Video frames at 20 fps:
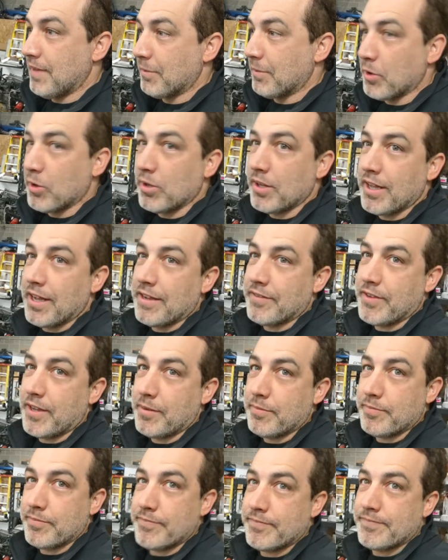I'm going live.
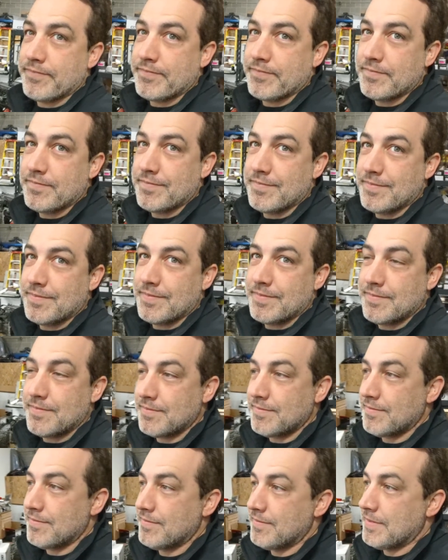Yep.
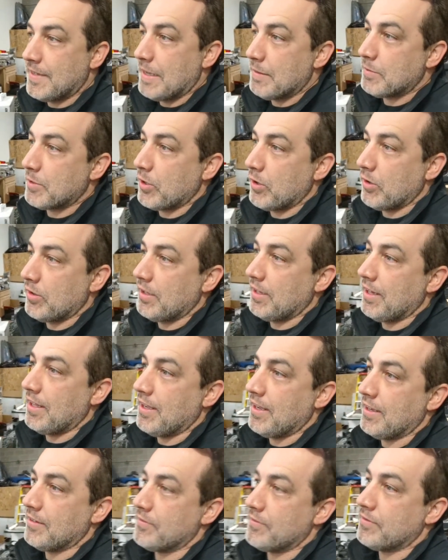I'm currently
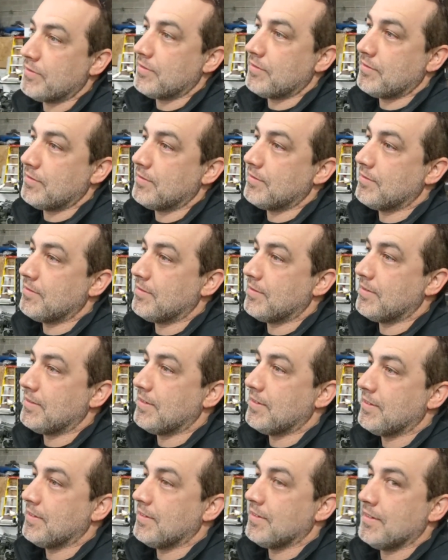live.
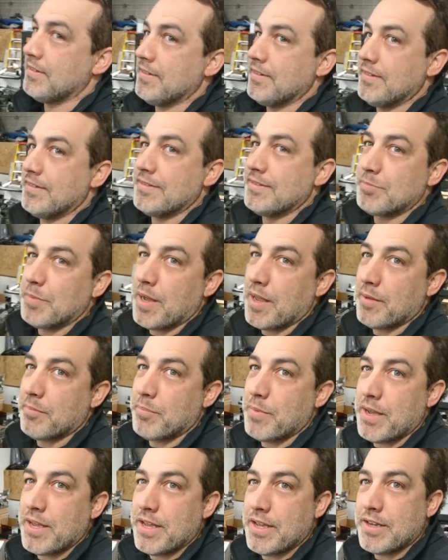My
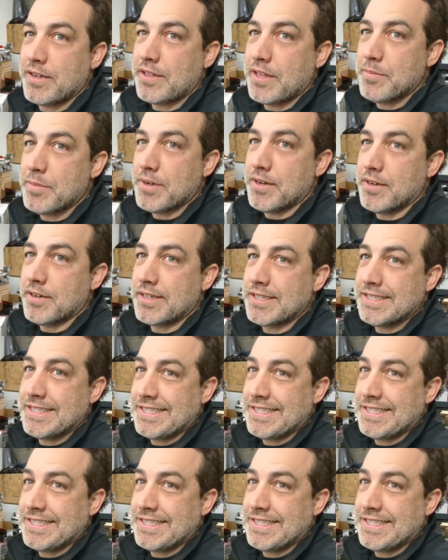ugly mug.